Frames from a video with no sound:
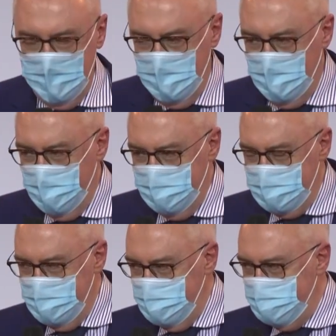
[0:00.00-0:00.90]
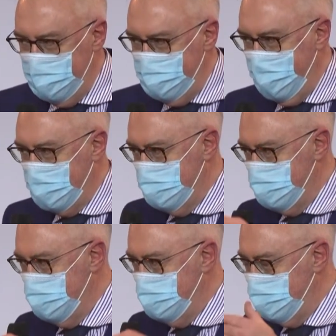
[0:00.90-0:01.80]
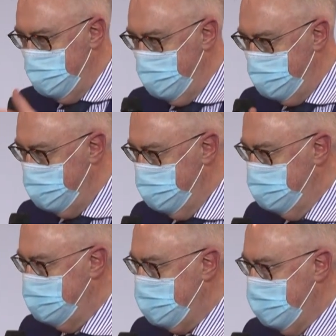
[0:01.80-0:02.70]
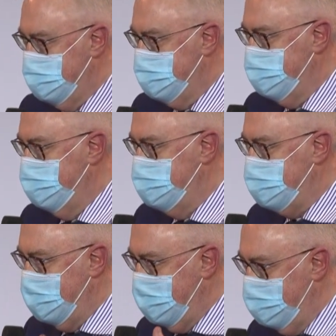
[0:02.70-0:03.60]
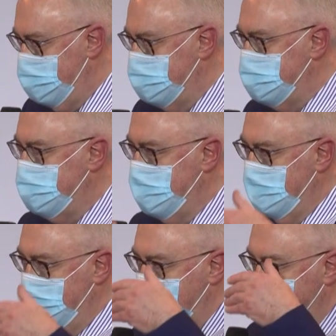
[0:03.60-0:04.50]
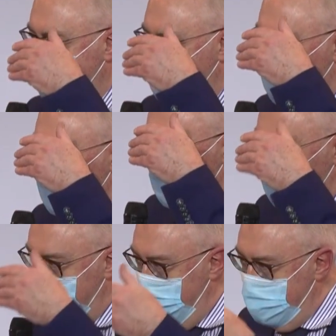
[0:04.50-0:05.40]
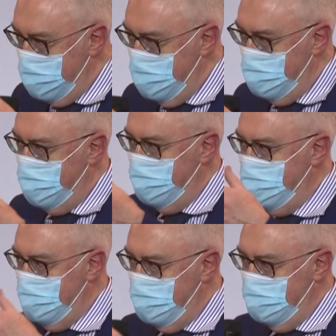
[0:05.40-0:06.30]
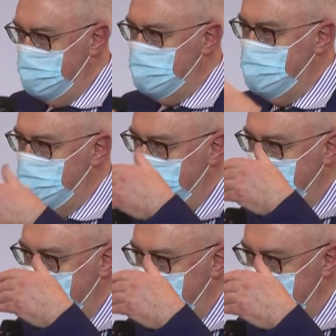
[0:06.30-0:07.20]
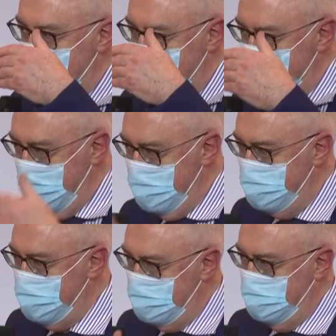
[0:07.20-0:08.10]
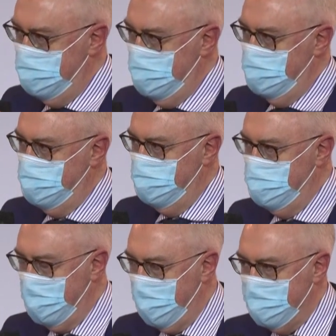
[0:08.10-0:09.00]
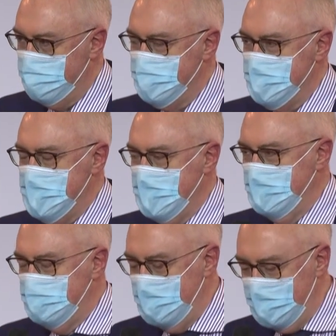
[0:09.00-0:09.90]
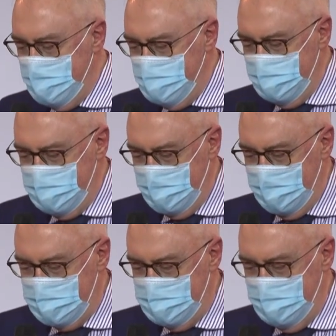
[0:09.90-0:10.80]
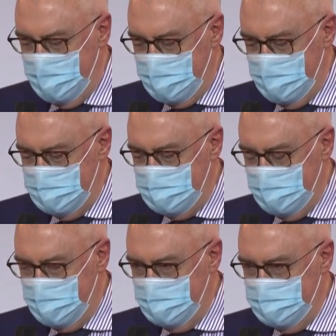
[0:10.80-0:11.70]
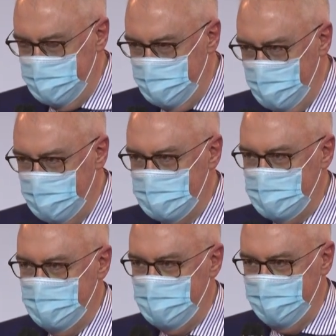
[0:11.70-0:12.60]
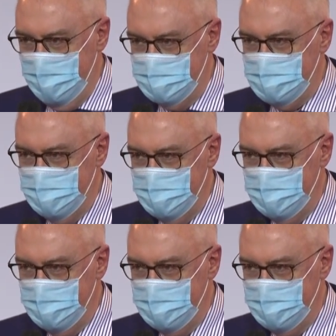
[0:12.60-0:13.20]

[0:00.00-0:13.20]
over the different factors which could influence cancer and which can help us over a number of years to change the situation. Second point I'd like to make is that there's a focus on prevention,